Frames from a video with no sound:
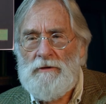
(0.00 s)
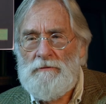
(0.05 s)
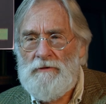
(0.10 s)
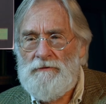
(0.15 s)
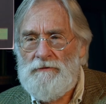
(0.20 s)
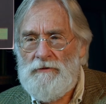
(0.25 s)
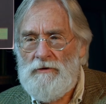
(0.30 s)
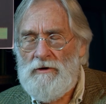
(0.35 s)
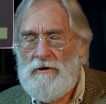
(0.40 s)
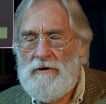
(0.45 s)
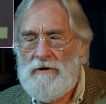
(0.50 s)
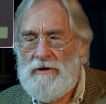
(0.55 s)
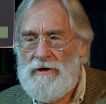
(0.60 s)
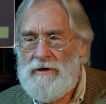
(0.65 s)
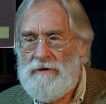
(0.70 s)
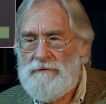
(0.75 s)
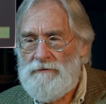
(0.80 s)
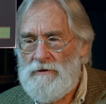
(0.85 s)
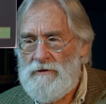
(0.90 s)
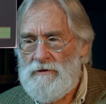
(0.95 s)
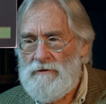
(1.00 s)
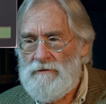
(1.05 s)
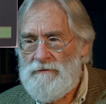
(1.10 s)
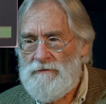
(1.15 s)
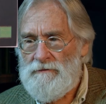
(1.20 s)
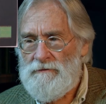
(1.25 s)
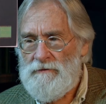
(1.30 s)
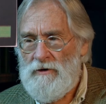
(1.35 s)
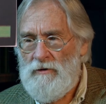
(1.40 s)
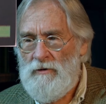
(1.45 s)
before and after
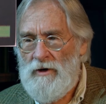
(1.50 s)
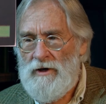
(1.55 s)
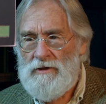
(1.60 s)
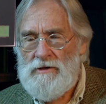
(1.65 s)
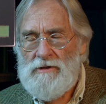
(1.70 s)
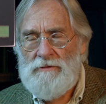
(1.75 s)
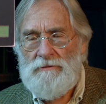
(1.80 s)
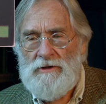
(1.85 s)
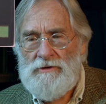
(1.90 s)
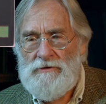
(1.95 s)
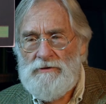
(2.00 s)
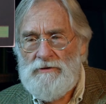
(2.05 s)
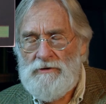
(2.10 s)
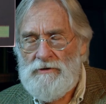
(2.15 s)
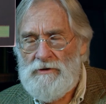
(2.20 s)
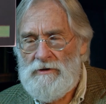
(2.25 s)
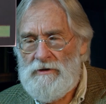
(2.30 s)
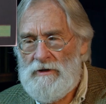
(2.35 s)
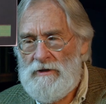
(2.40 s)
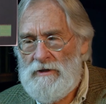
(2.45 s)
for quite some distance